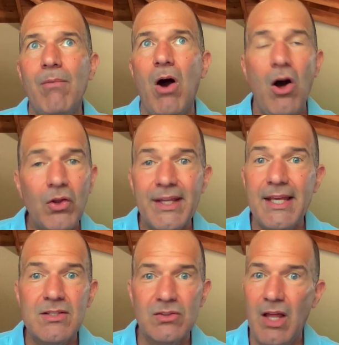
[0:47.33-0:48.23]
all
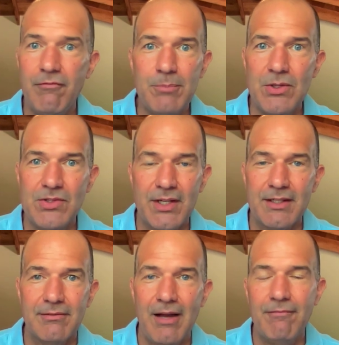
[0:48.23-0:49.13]
kids love music.
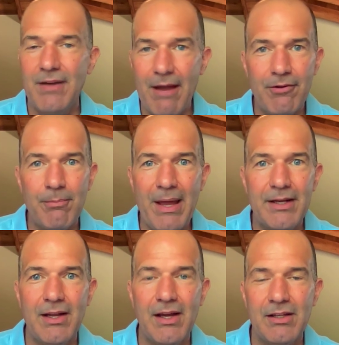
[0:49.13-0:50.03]
I've never met
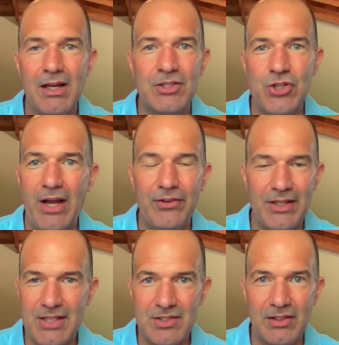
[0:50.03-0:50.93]
a child that
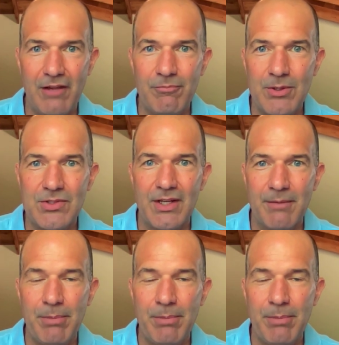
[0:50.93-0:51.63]
doesn't love music,